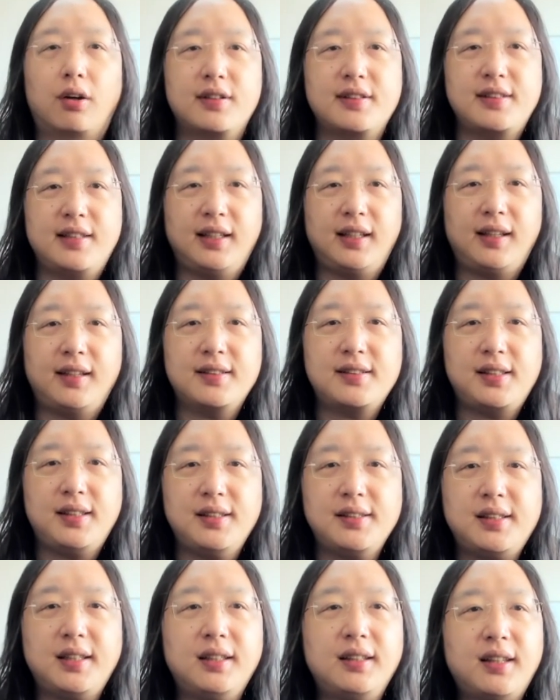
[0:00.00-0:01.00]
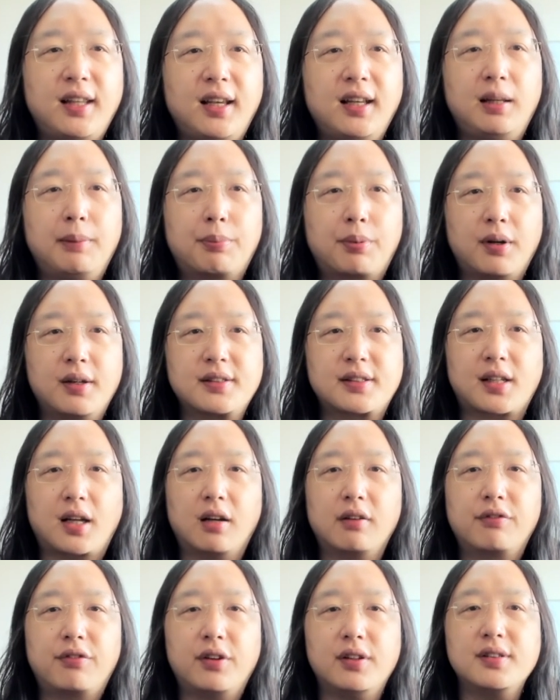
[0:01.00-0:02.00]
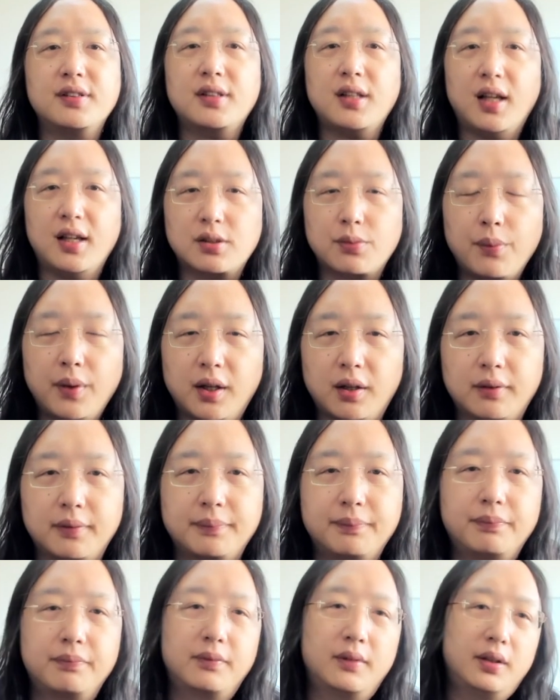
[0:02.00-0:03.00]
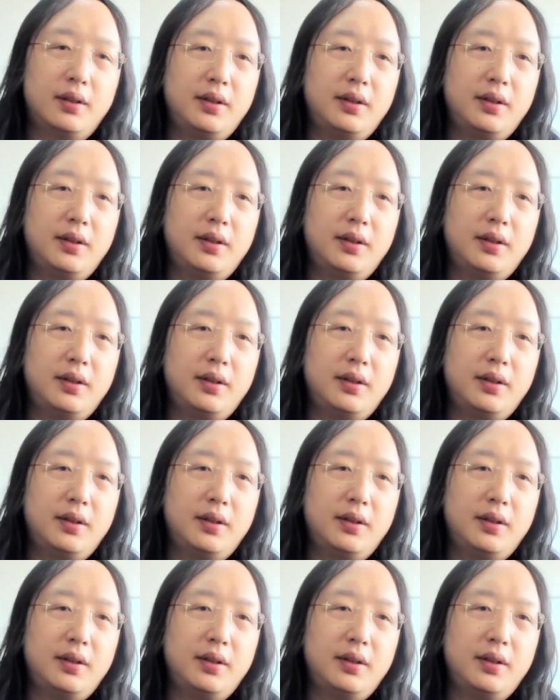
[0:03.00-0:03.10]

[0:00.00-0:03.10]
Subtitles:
in our CECC daily press conference as well.